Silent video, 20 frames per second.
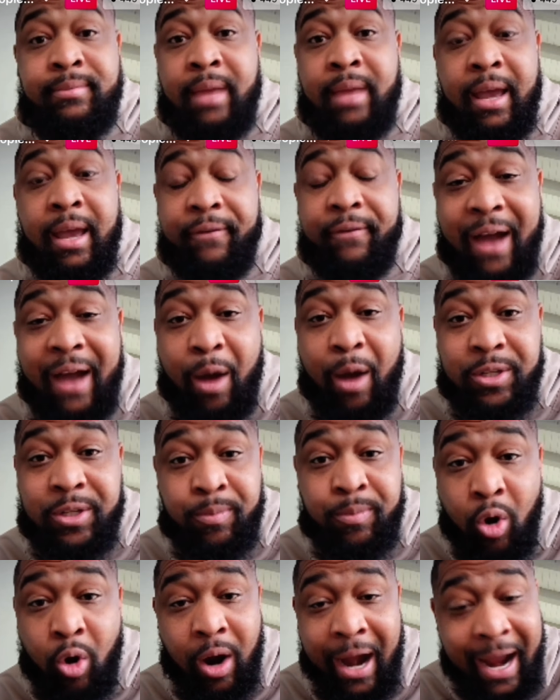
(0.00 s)
If I was
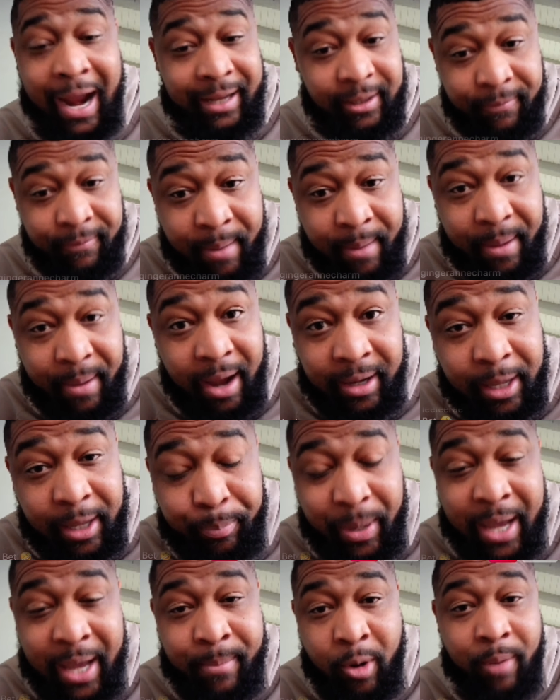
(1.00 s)
more active, maybe I'll get
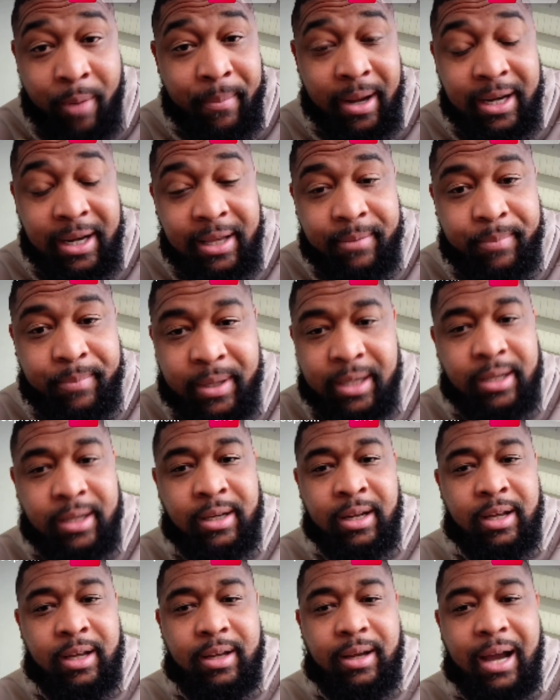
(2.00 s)
paid more money. But
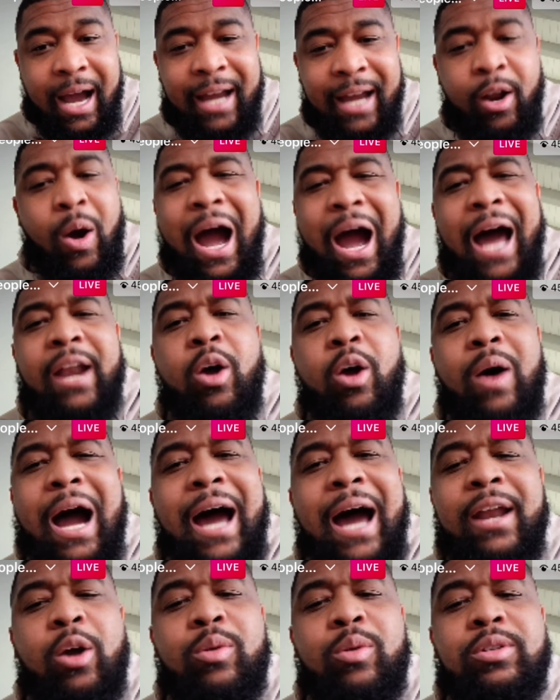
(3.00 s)
I
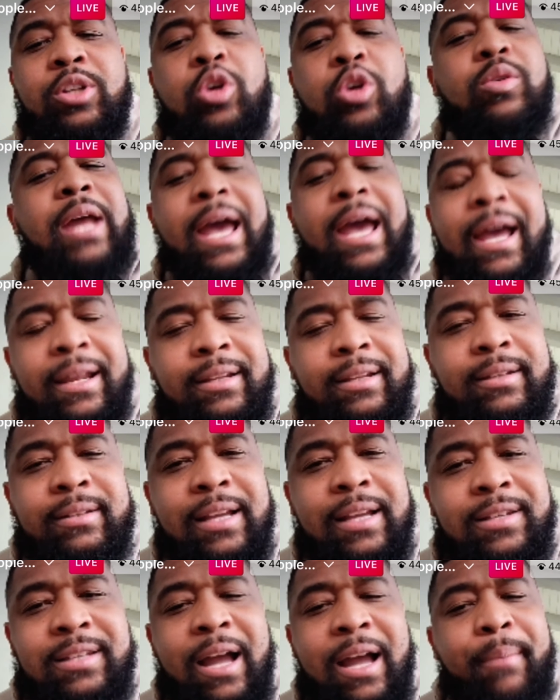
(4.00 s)
don't do that.
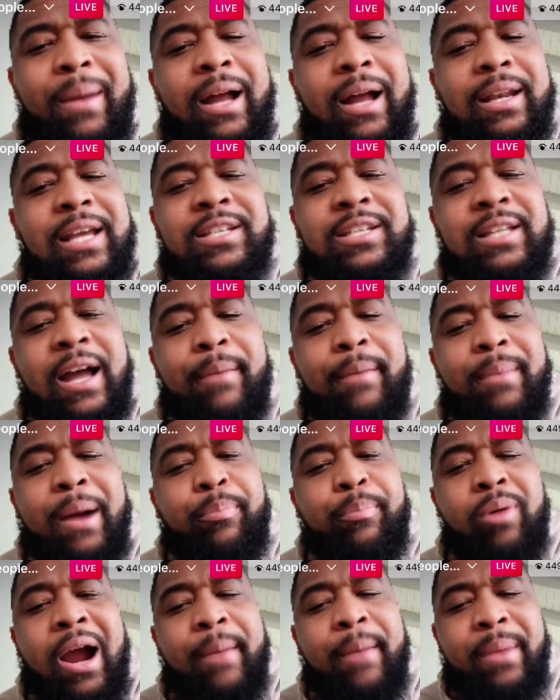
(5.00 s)
That's not my
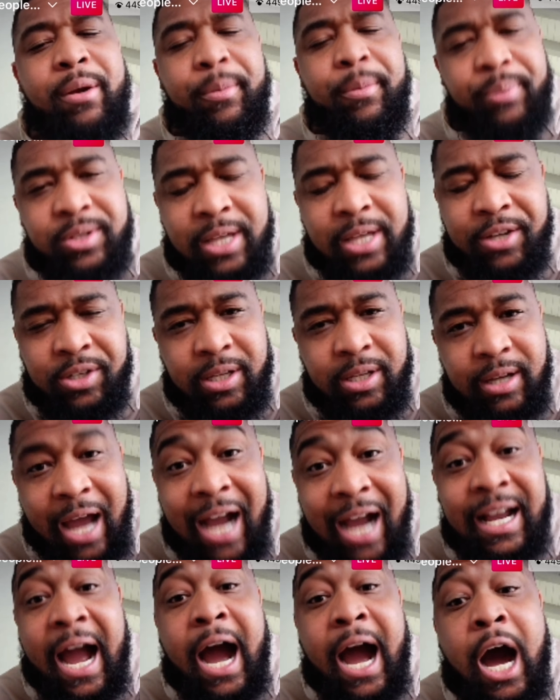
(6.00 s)
primary position.
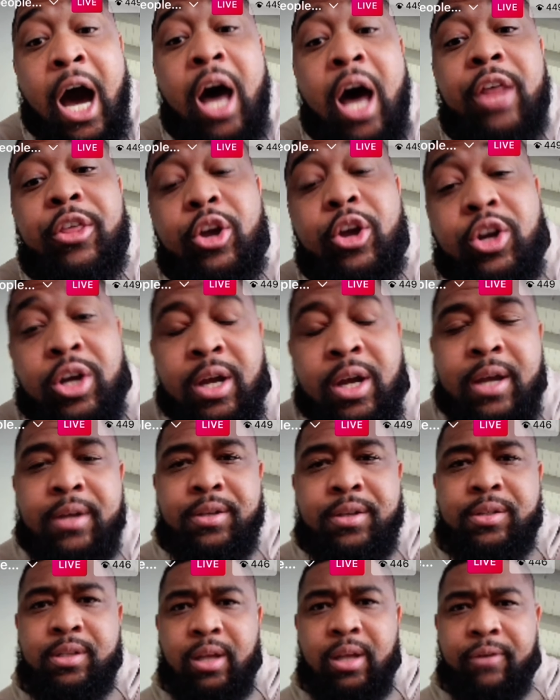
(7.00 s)
I got other
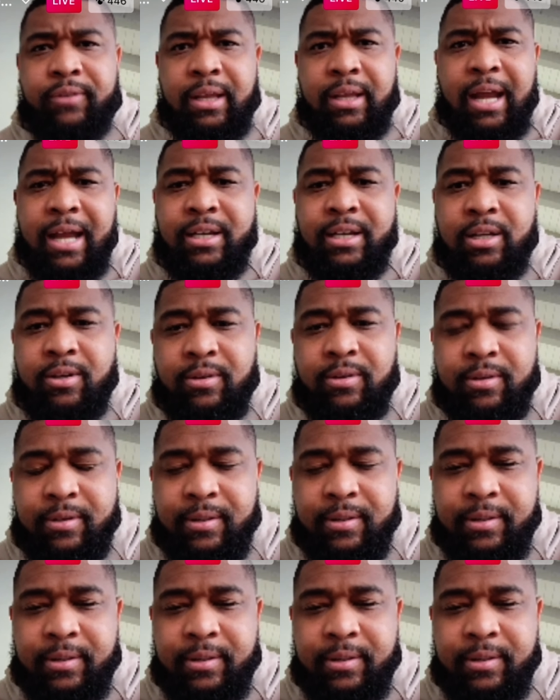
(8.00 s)
stuff that I do.